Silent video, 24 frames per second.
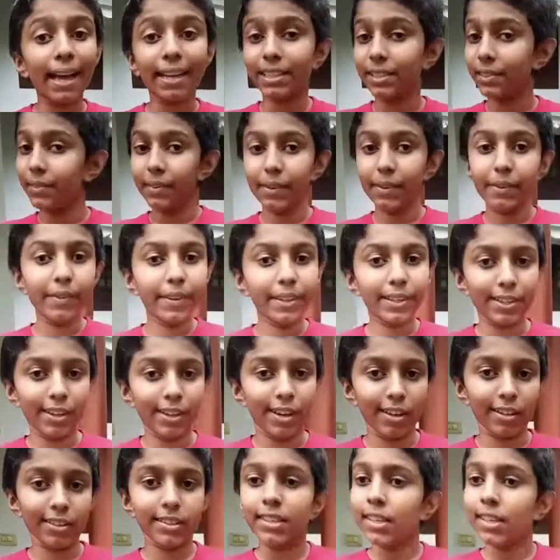back to Vivi
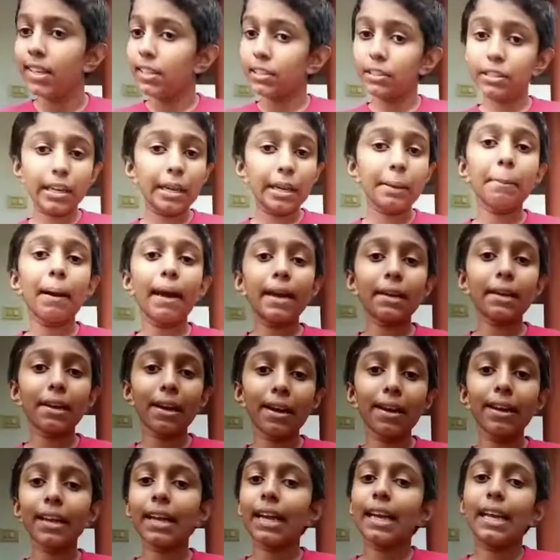Talks. Today my
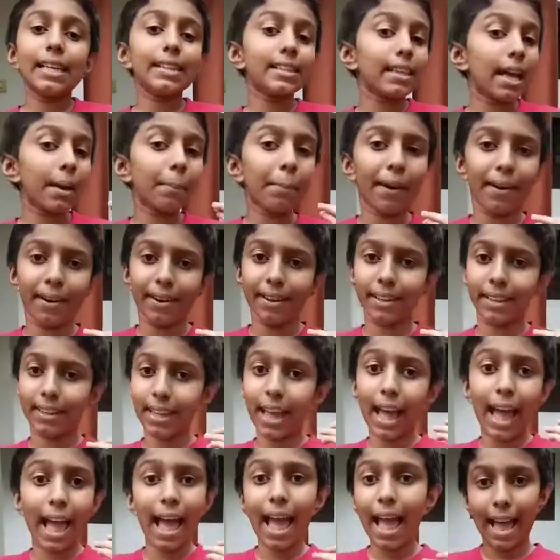talk is about
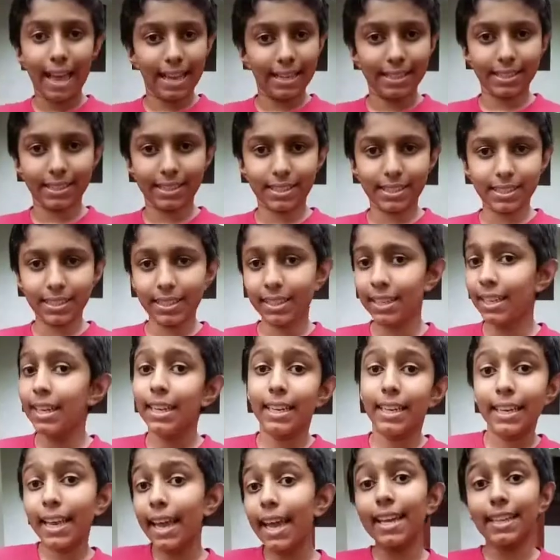the ants.
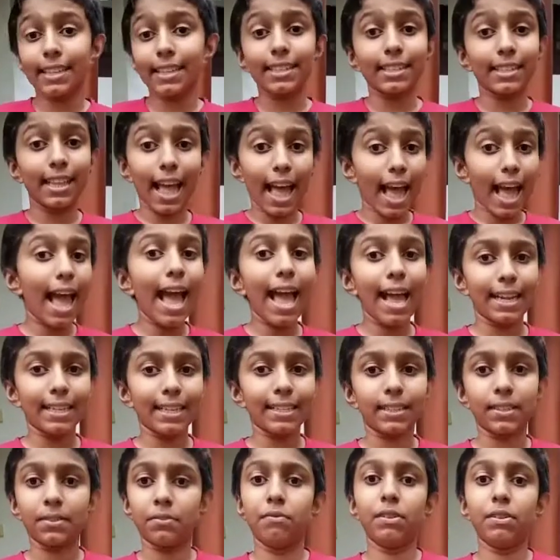Yes, the
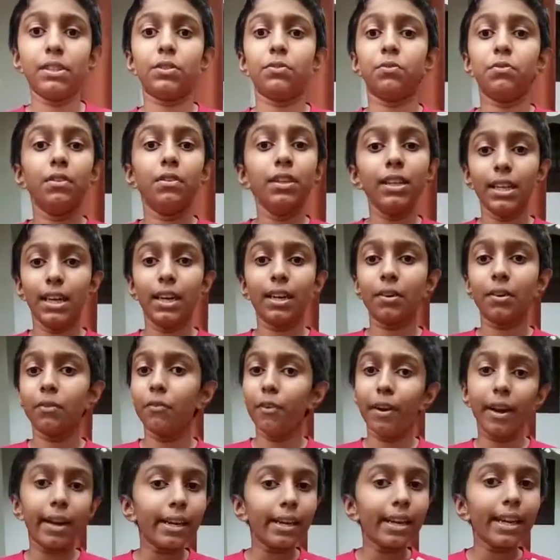ants which work
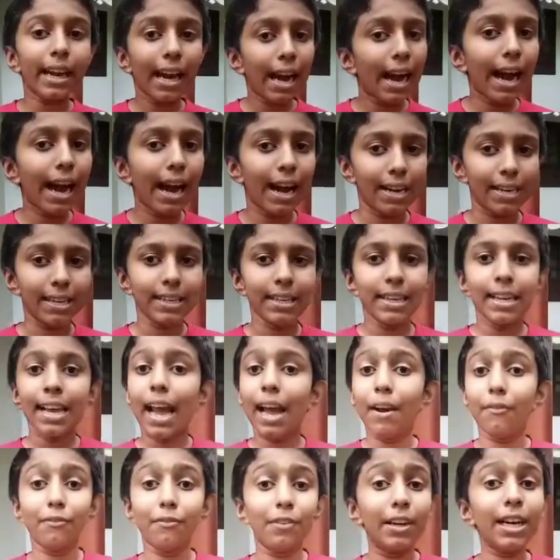very hard
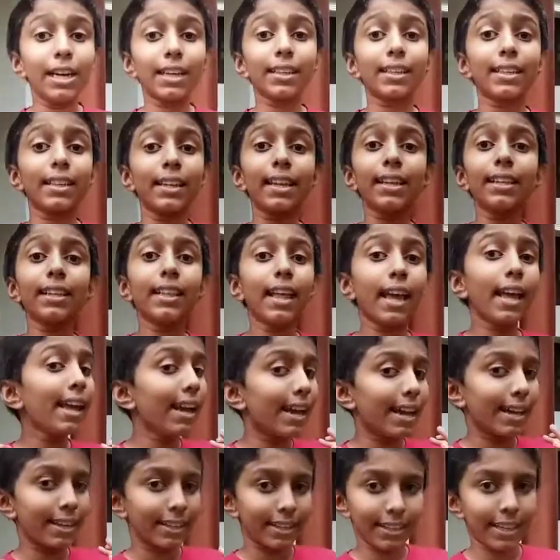and work till they
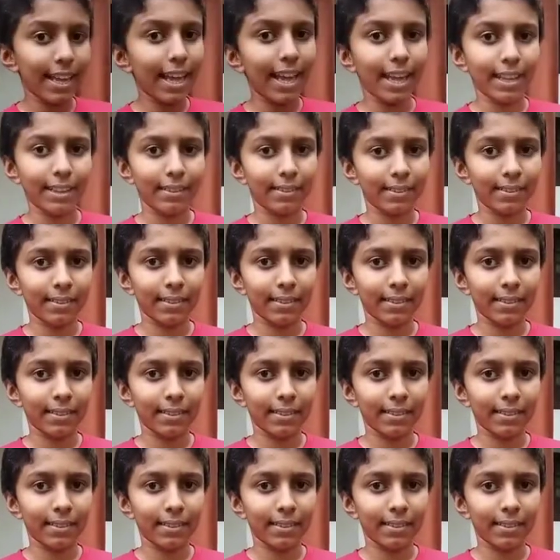are dead.